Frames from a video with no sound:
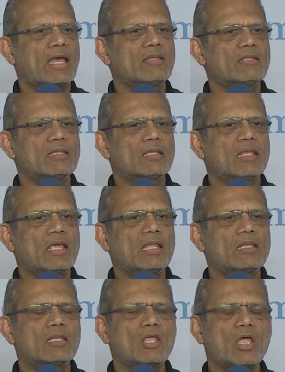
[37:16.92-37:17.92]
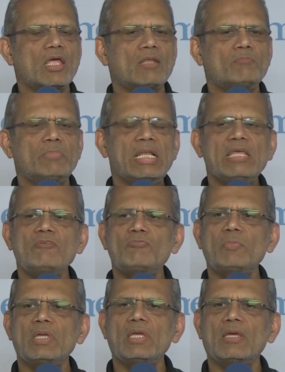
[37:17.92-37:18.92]
And
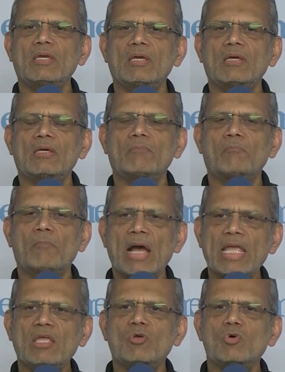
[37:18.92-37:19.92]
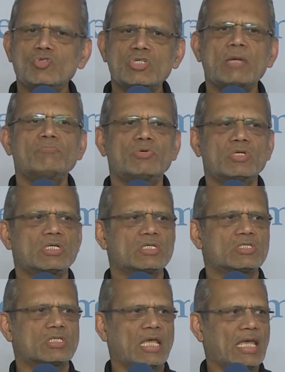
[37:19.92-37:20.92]
believe me, my
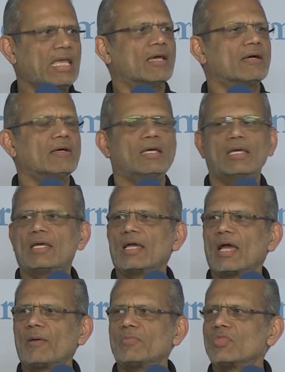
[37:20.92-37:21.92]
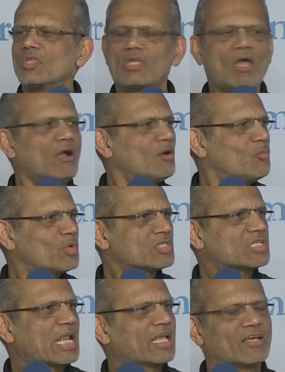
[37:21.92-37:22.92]
contemporaries here, I mean, the younger
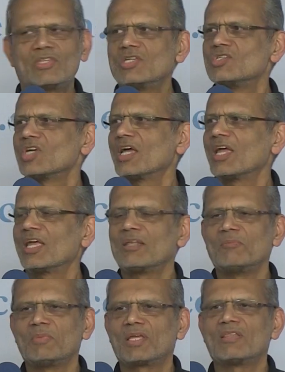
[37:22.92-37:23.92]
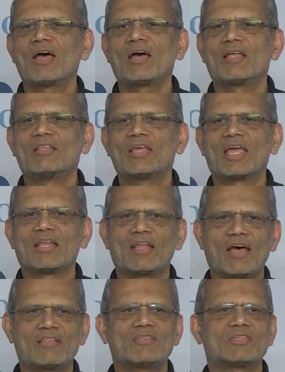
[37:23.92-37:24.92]
ones like Khadija and Mikdad
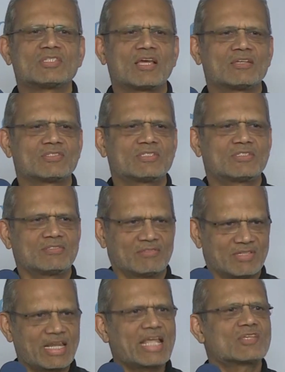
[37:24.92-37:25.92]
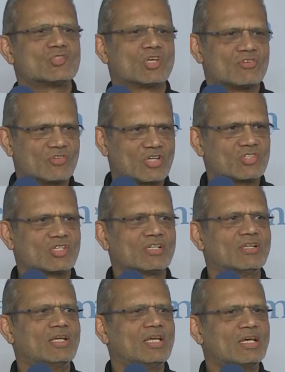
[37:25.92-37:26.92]
and others are next
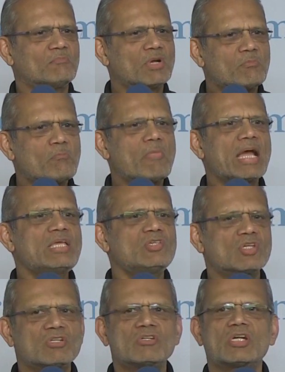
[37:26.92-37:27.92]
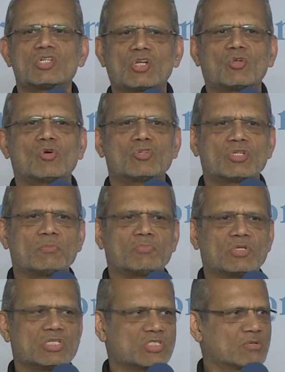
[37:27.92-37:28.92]
generation, but my generation
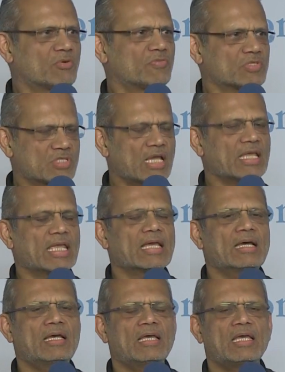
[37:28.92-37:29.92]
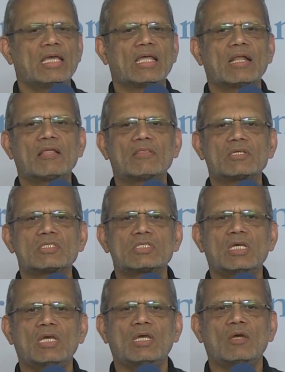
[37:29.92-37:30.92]
contemporaries, some of us are here, and
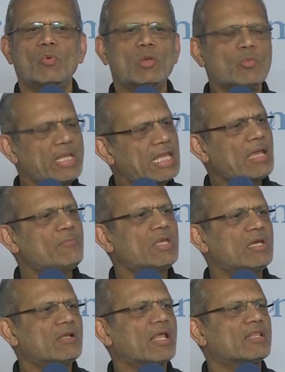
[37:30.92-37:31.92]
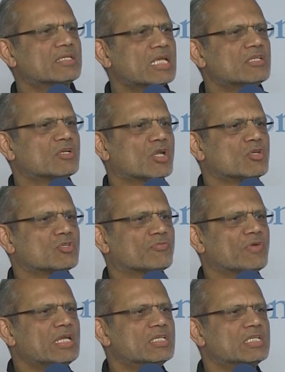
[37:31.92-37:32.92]
others, when we came here at the tender age
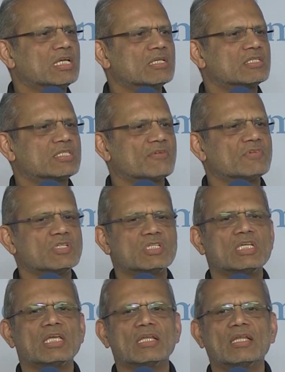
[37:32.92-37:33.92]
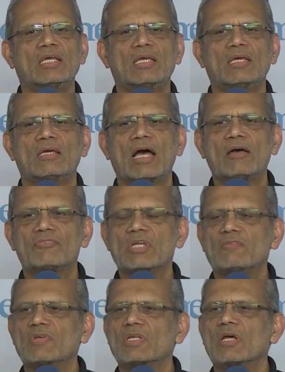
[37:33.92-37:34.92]
of 18, 17,
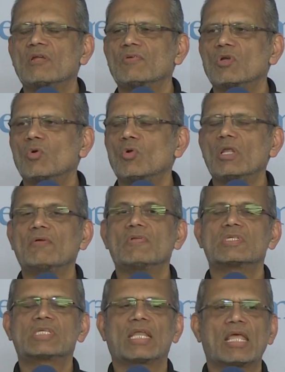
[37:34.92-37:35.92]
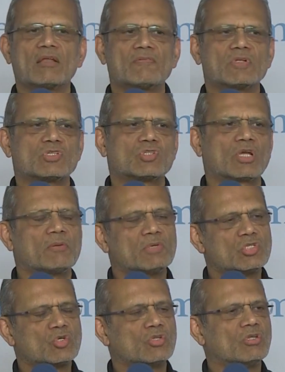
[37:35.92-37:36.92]
after having done our O-levels and A-levels to come
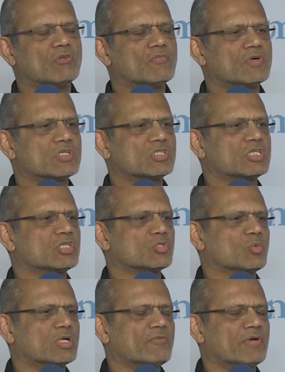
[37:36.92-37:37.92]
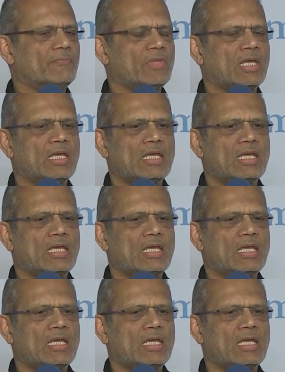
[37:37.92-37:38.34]
and join universities or whatever,